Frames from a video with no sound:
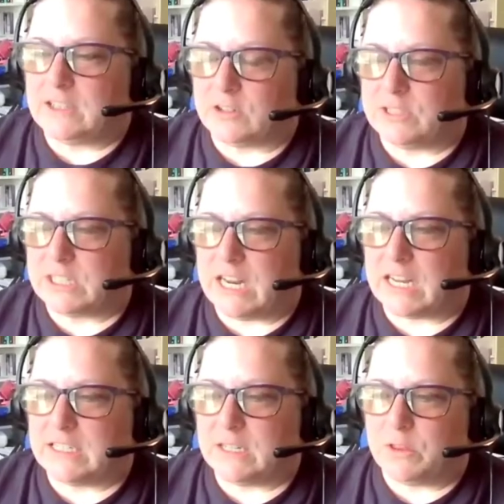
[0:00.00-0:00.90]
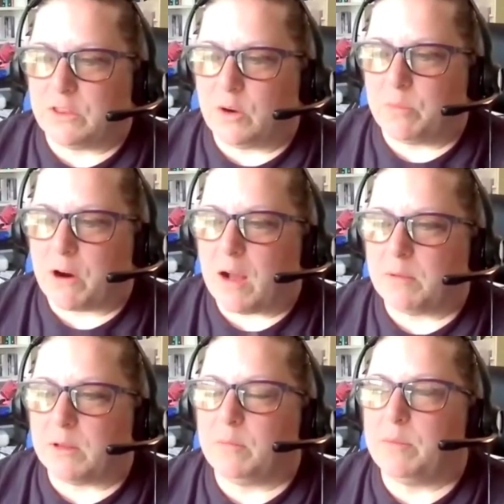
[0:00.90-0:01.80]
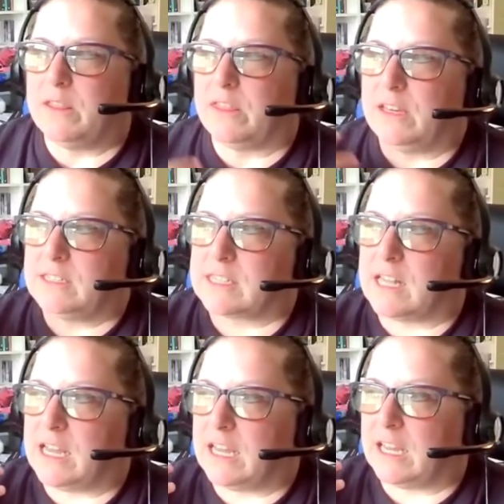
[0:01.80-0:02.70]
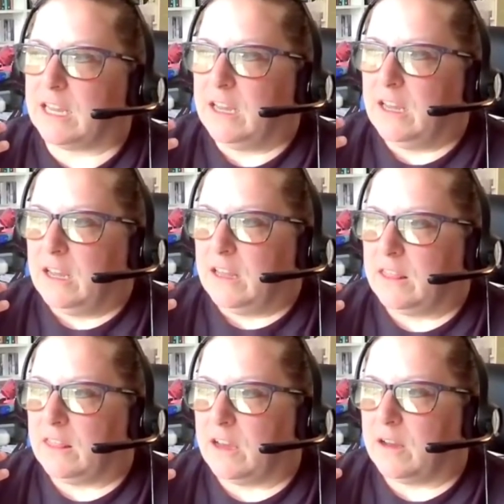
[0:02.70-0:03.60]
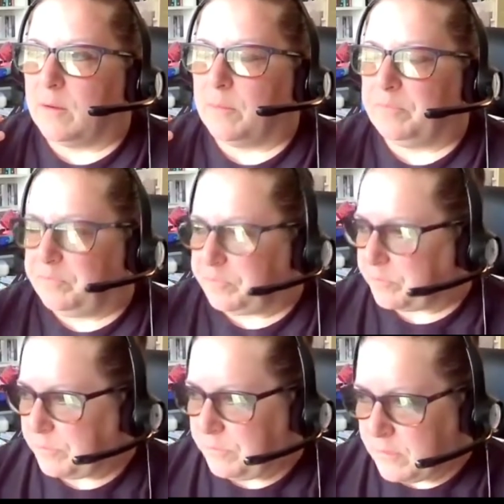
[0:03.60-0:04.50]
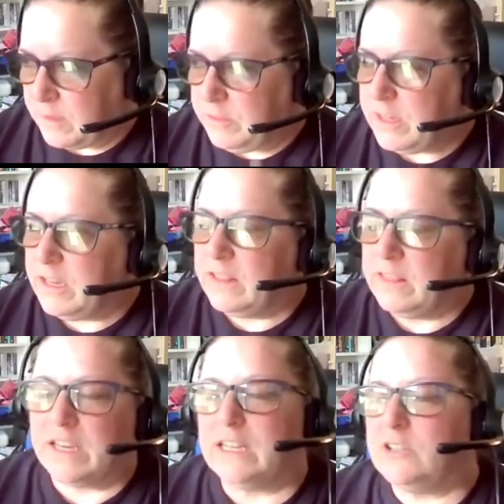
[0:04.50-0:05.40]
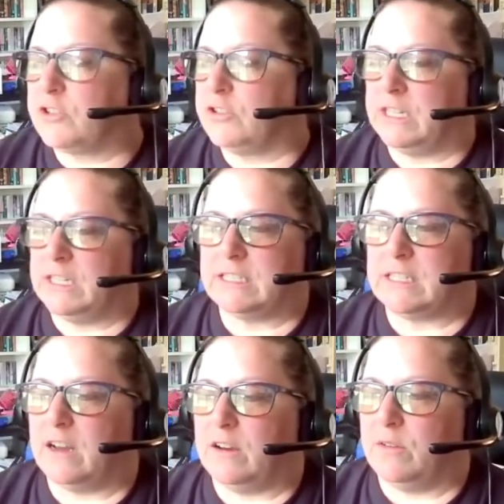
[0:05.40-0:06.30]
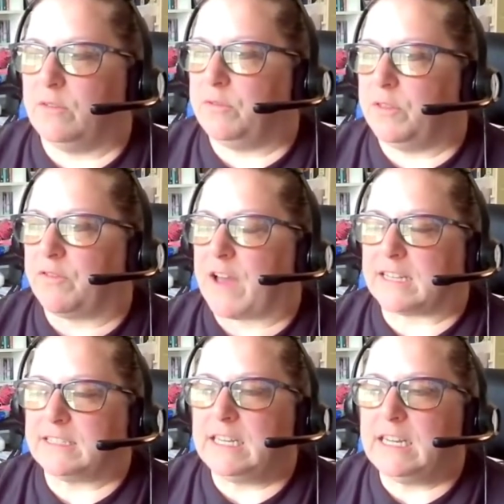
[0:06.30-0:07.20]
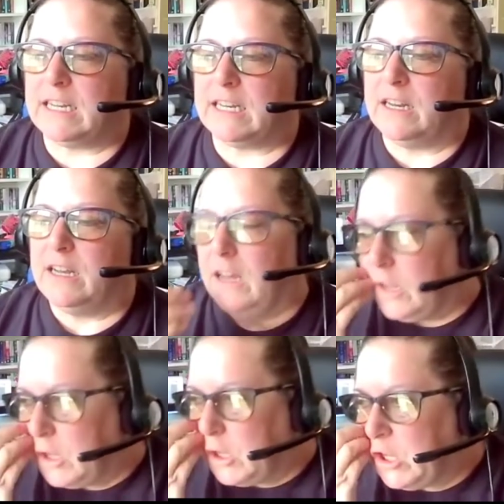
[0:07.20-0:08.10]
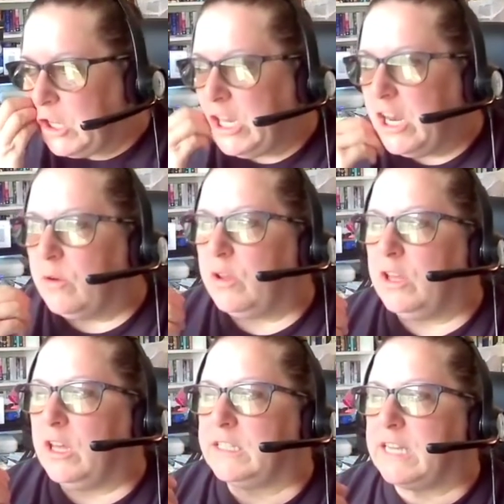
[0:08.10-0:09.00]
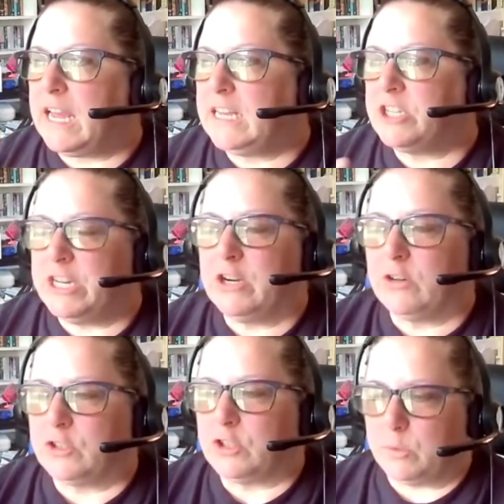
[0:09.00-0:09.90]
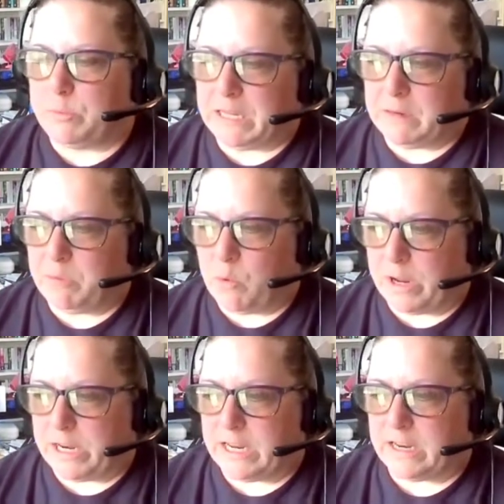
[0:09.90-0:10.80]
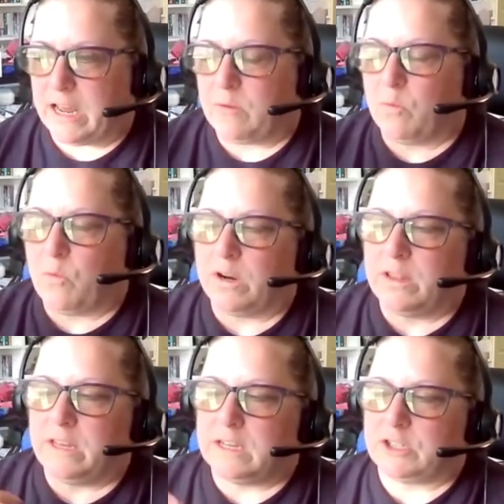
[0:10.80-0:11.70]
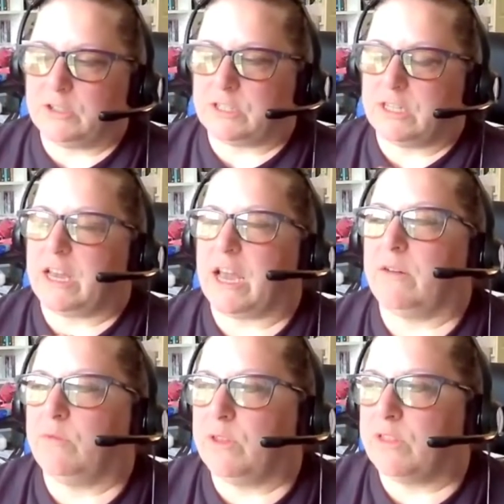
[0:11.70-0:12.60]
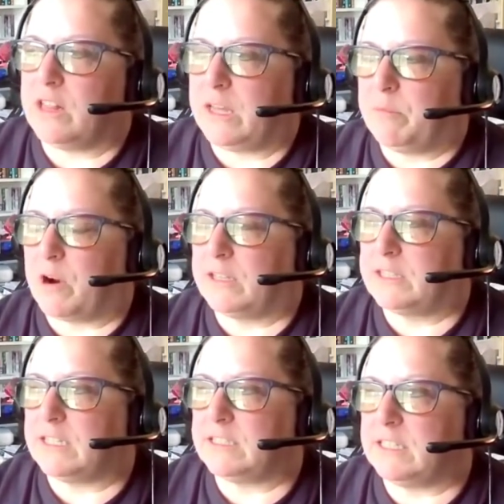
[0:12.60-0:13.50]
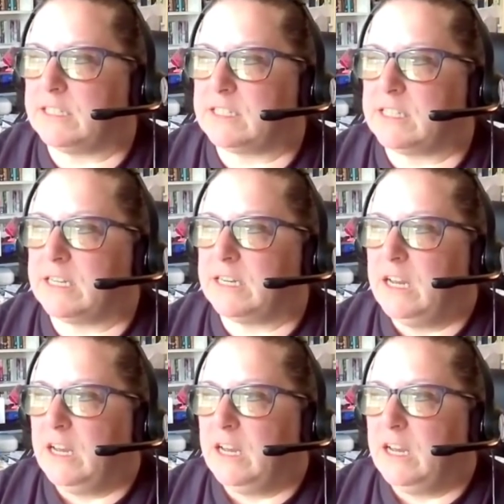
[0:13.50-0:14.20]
a service connected with no problem. But things like the injuries of the vaccine, it takes years to pinpoint it. And one of the issues that they have with the claim process is that